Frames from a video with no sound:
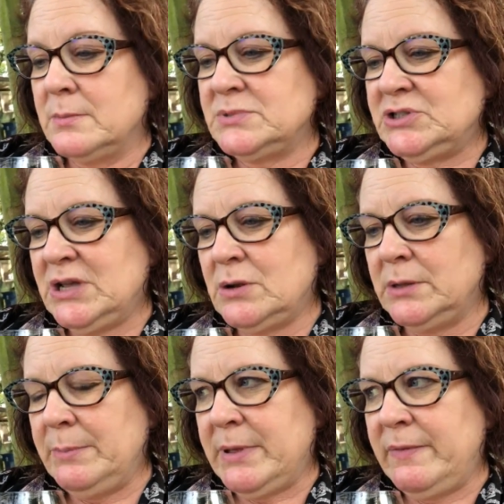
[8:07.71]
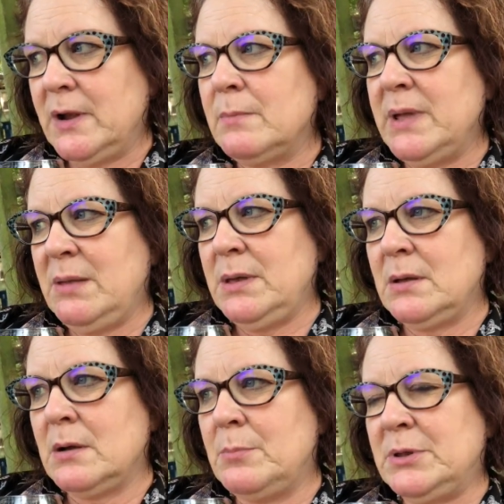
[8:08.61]
She had only been there maybe
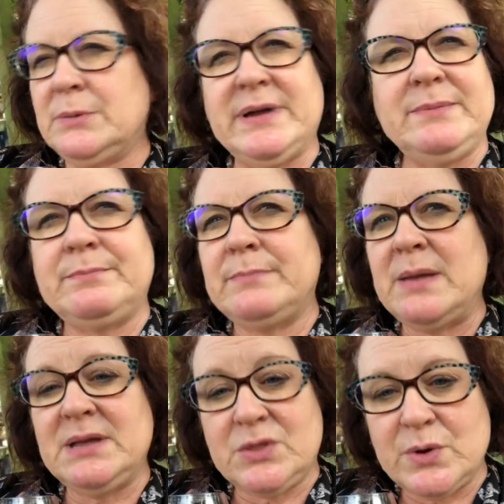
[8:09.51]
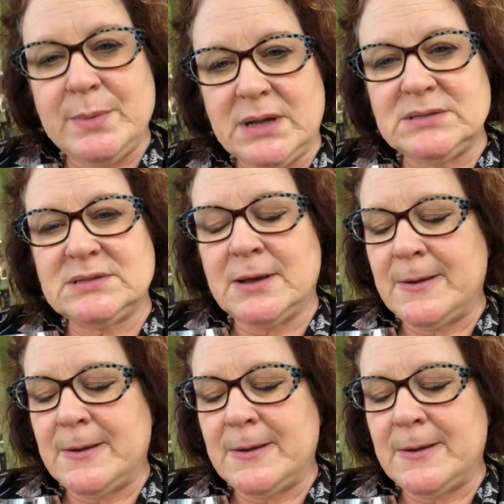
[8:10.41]
maybe 3 months.